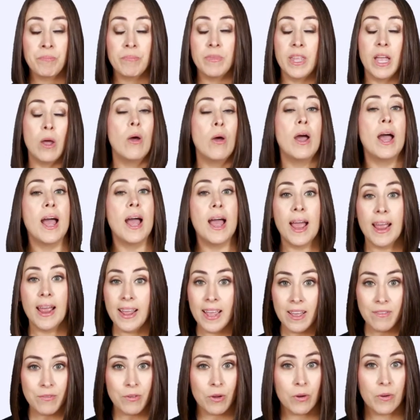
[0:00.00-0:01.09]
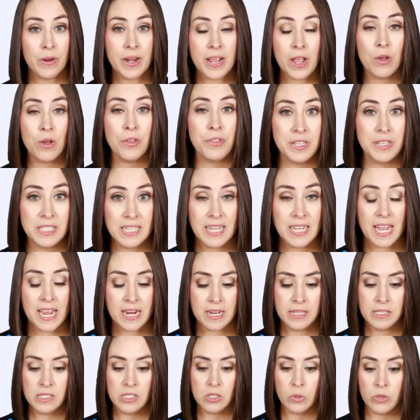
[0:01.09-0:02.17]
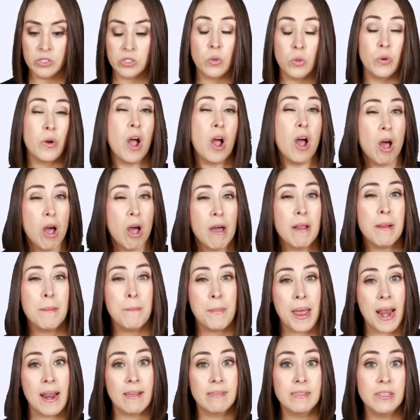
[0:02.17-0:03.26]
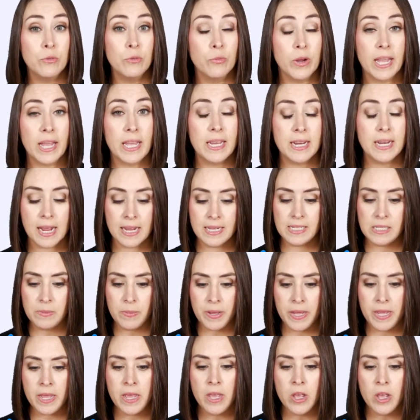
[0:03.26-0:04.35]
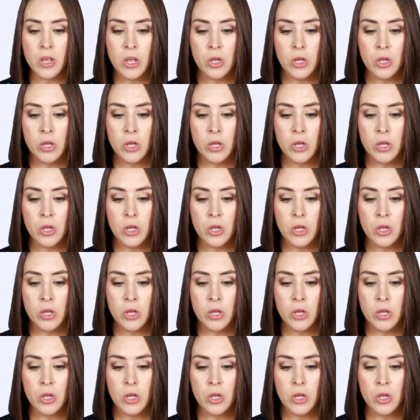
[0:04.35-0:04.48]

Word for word: Now, I have already authenticated, so it's going to automatically recognize me.